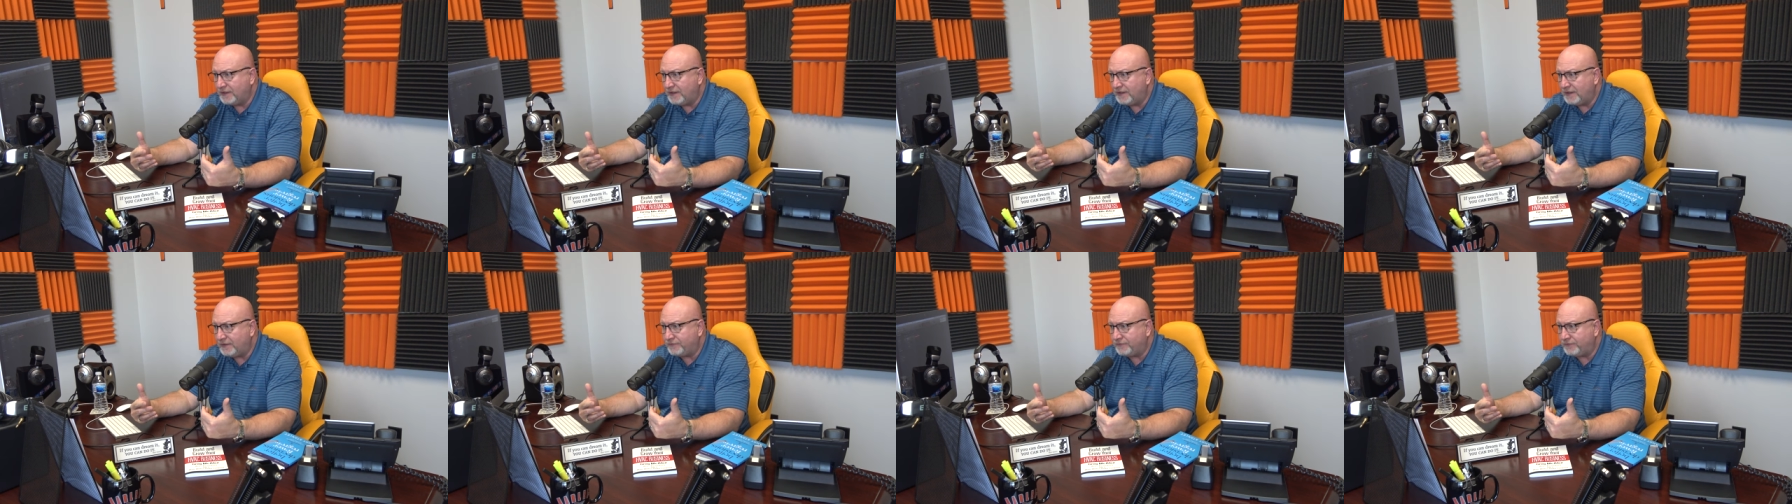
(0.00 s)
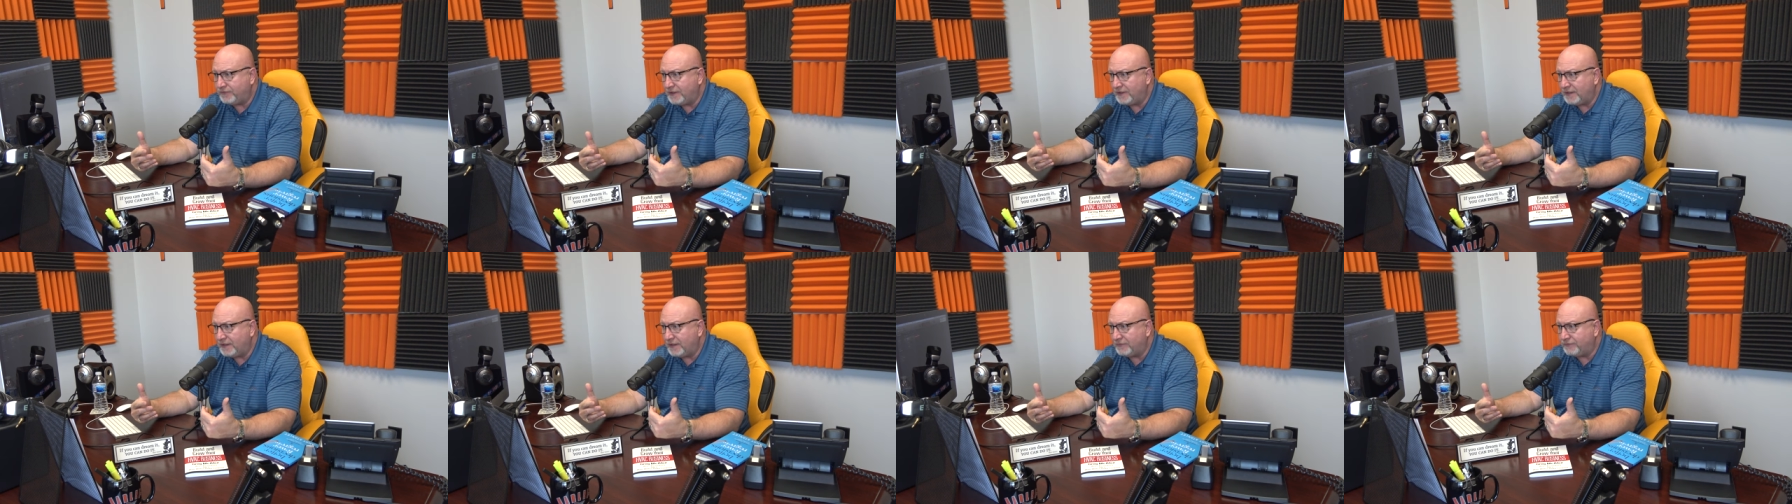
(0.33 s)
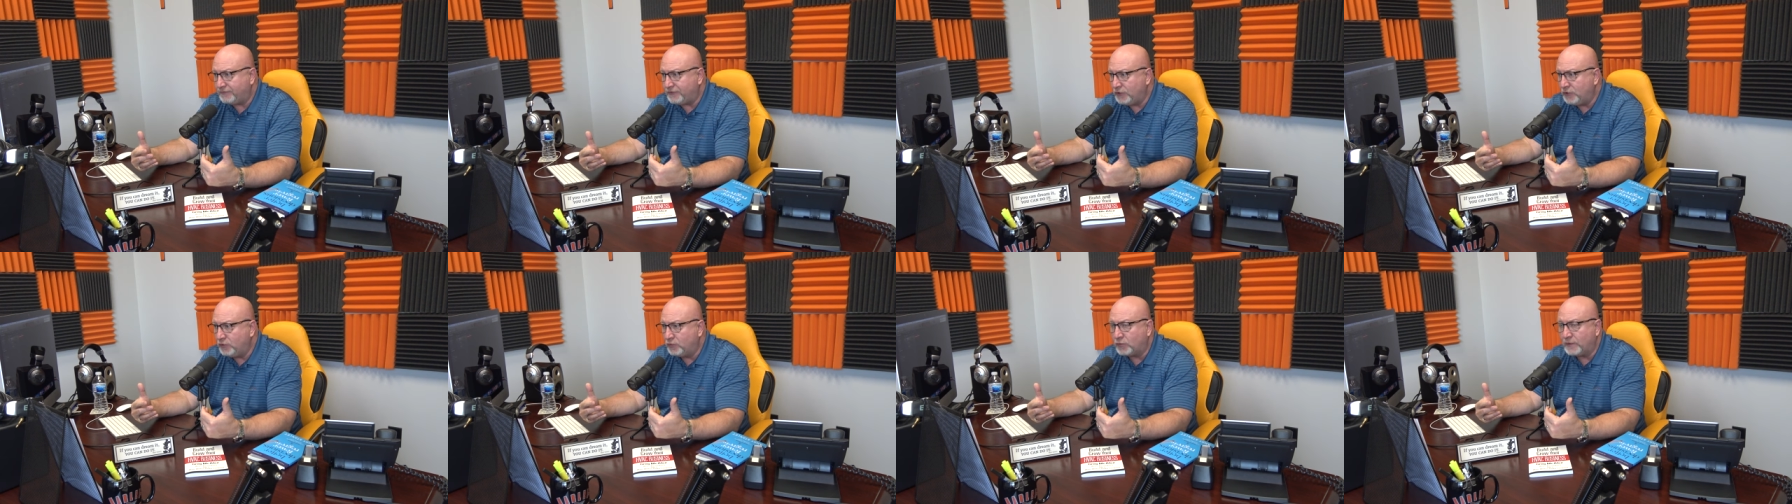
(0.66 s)
if
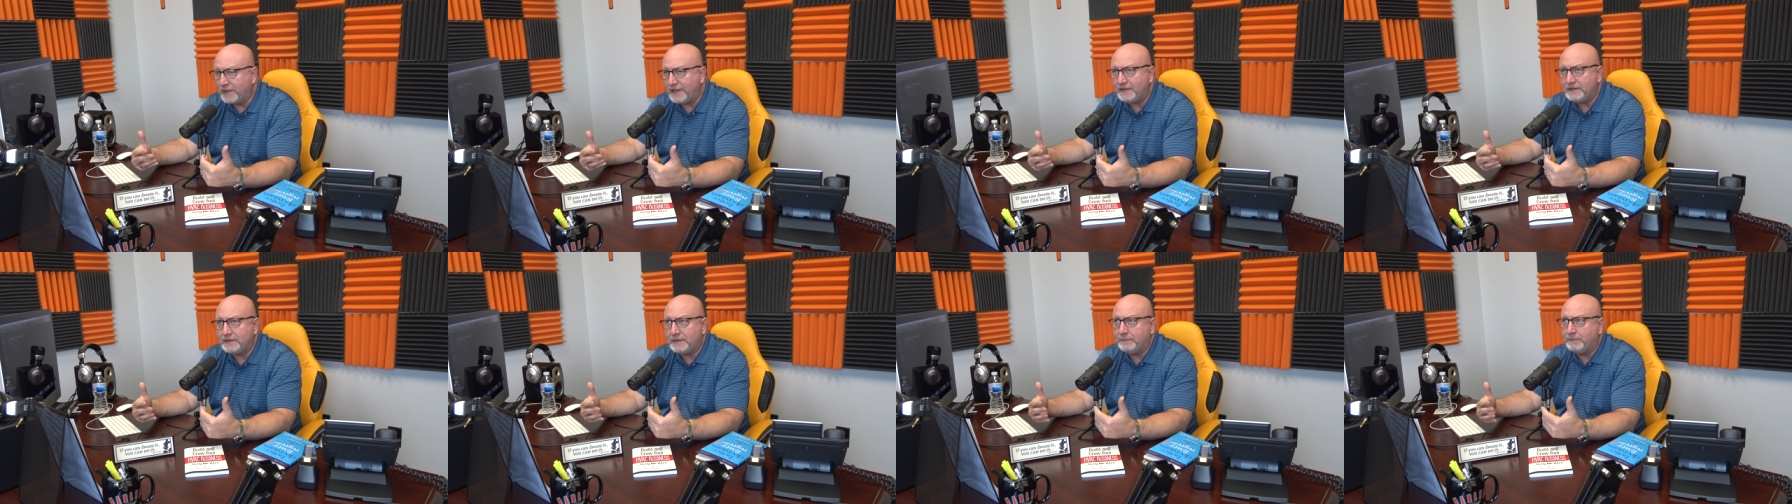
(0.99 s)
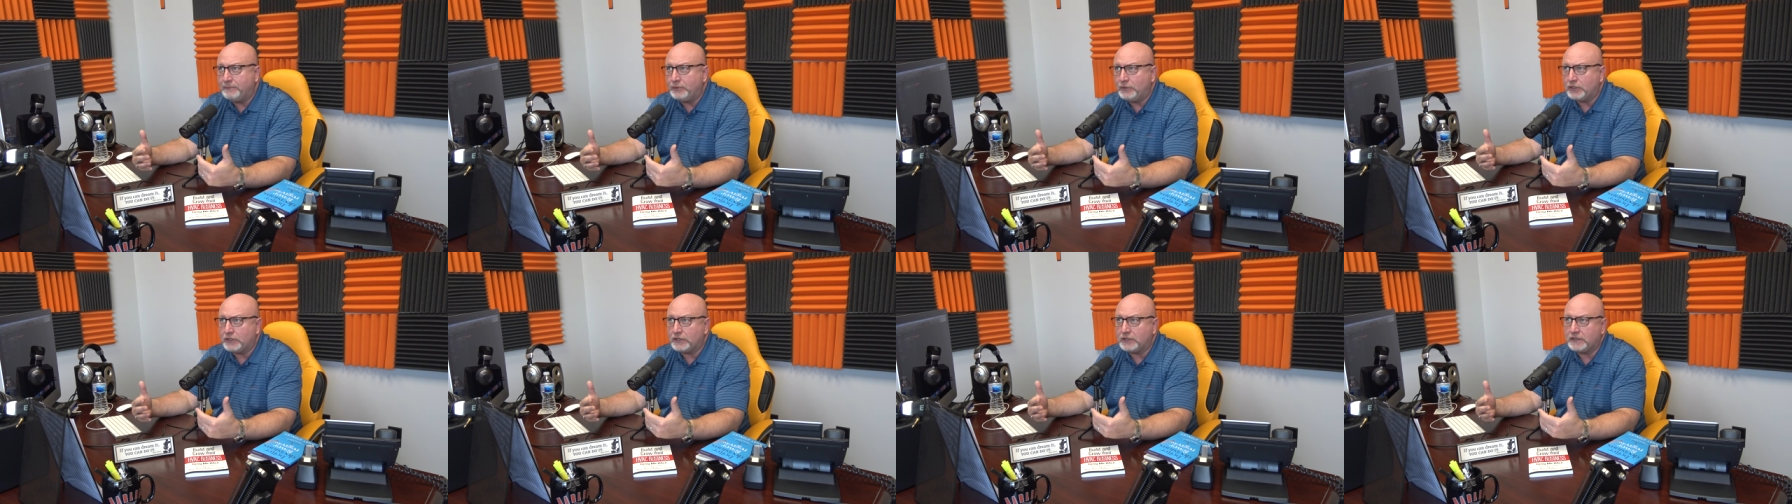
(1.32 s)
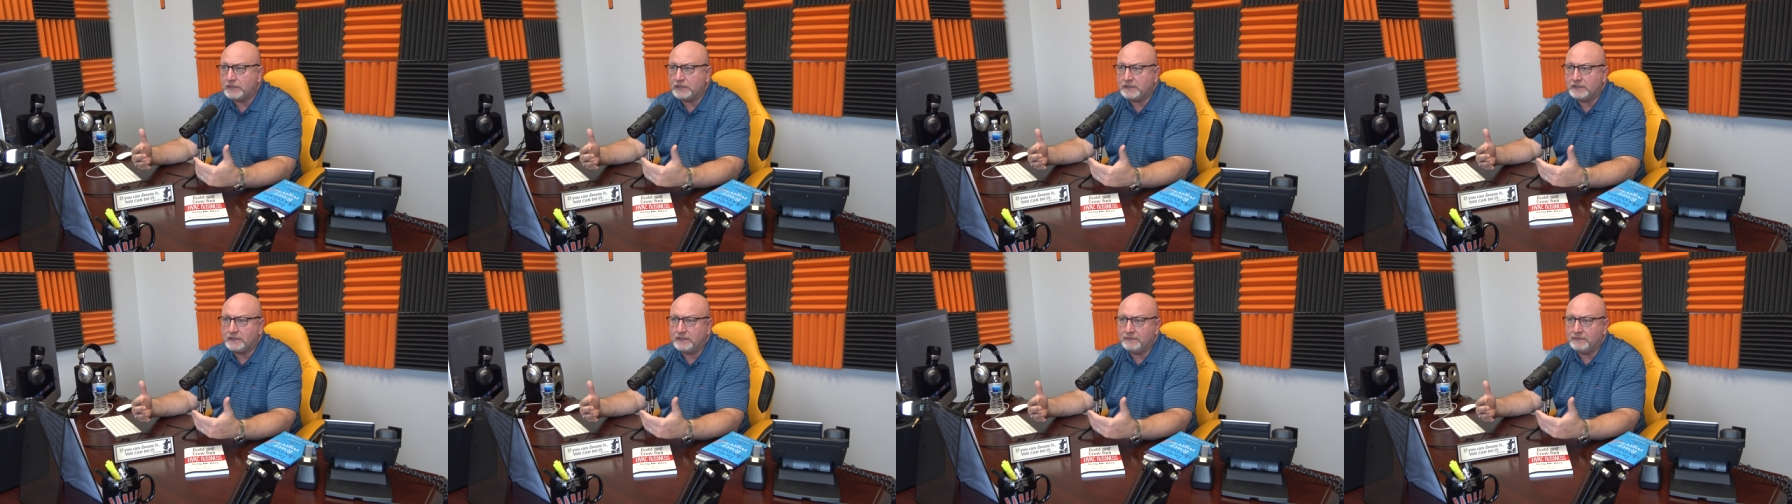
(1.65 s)
if you read the book